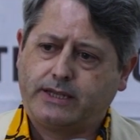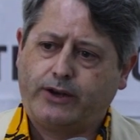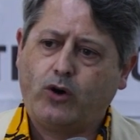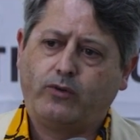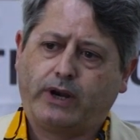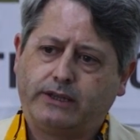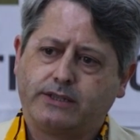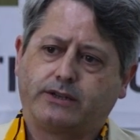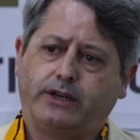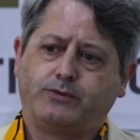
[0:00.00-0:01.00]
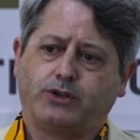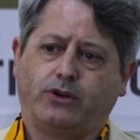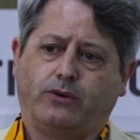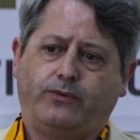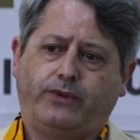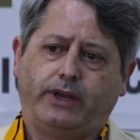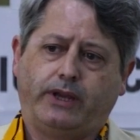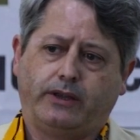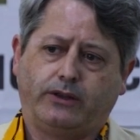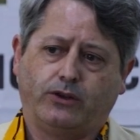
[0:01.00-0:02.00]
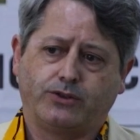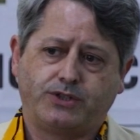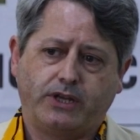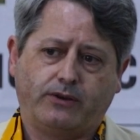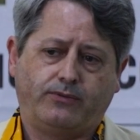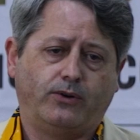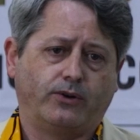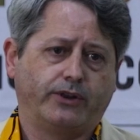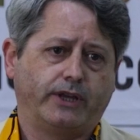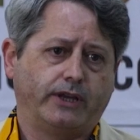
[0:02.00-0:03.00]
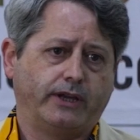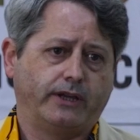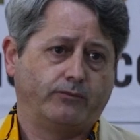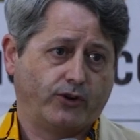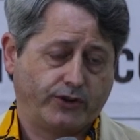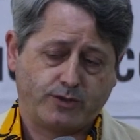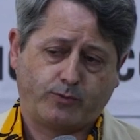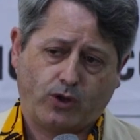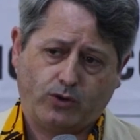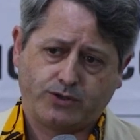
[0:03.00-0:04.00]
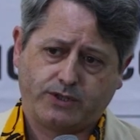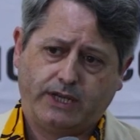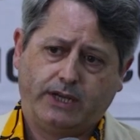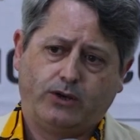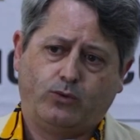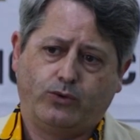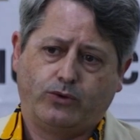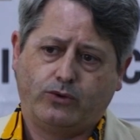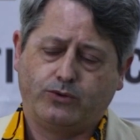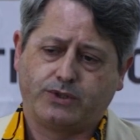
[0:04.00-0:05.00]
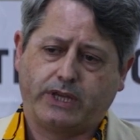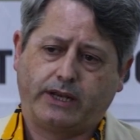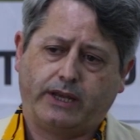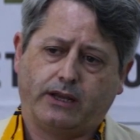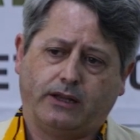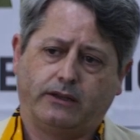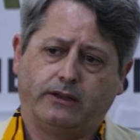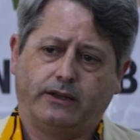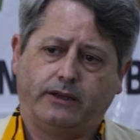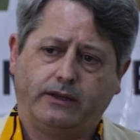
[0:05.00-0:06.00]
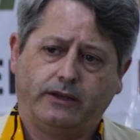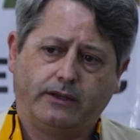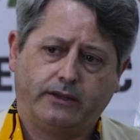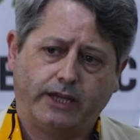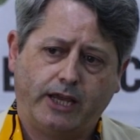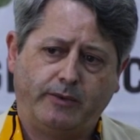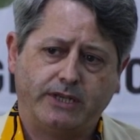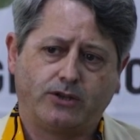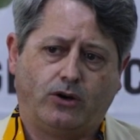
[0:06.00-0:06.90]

an overall description of the dossier for these products whose technical name is